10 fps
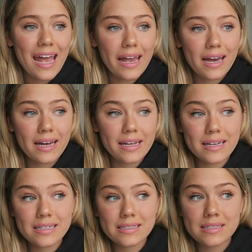
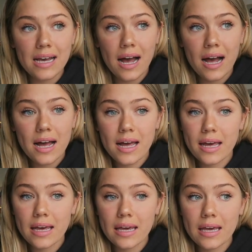and
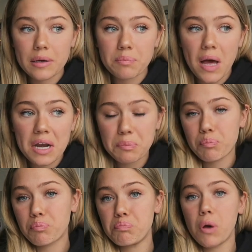I had
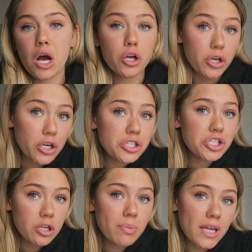a good
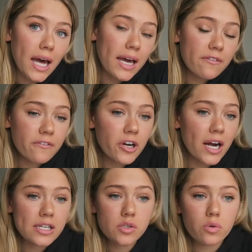GPA for
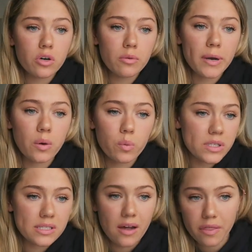high school, but it
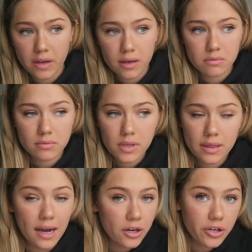was nothing
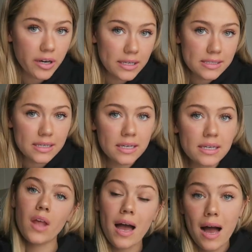that
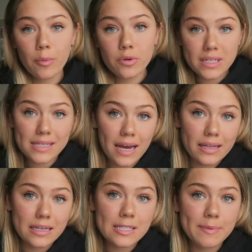crazy. I'm only
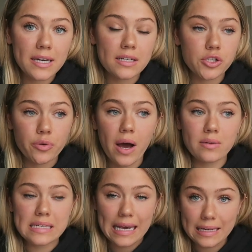saying this because
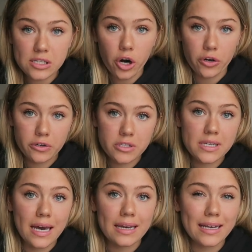Newhouse is harder
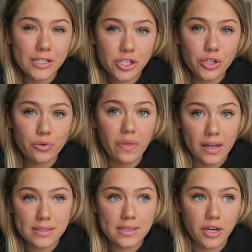to get into
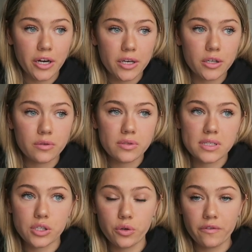than
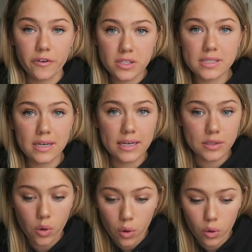Syracuse University
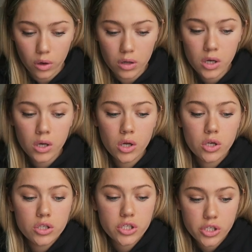as a whole.
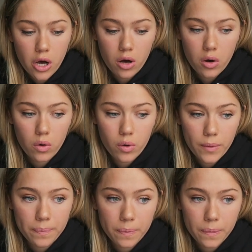So